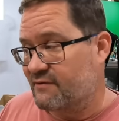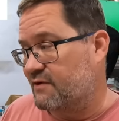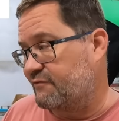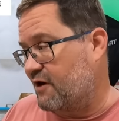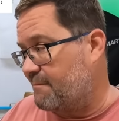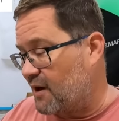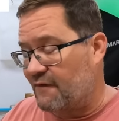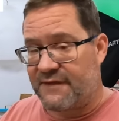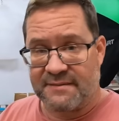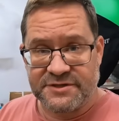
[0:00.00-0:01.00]
whenever i
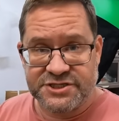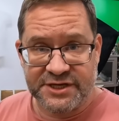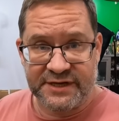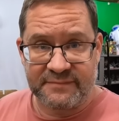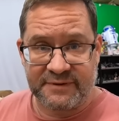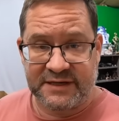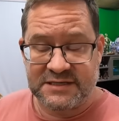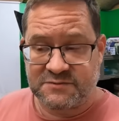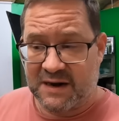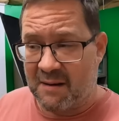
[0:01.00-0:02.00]
bought that machine
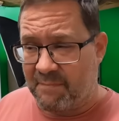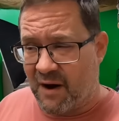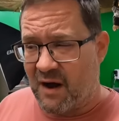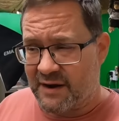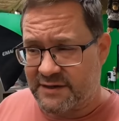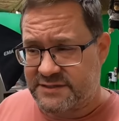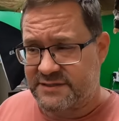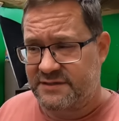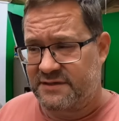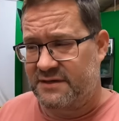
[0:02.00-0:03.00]
because when i bought it